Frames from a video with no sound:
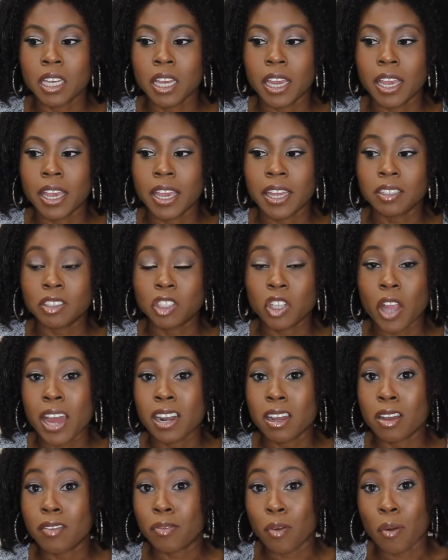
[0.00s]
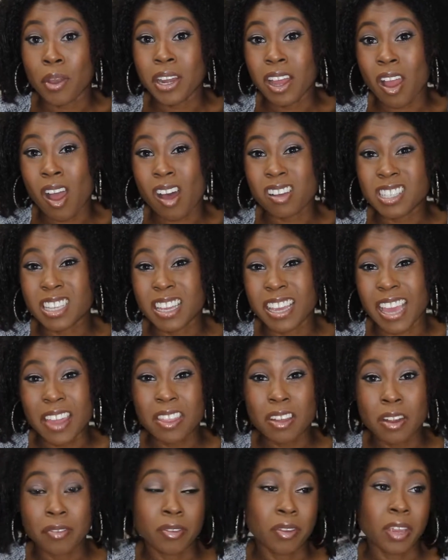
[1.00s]
And try to avoid it
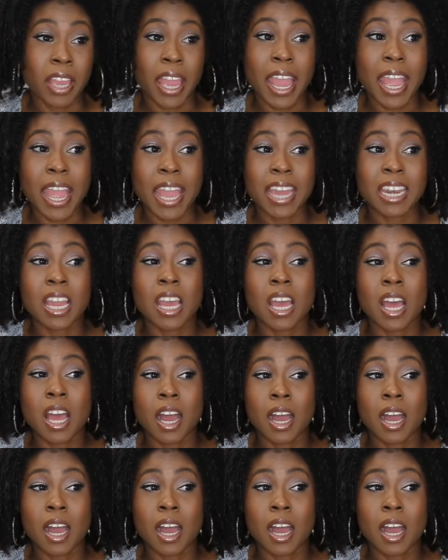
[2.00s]
altogether if you can.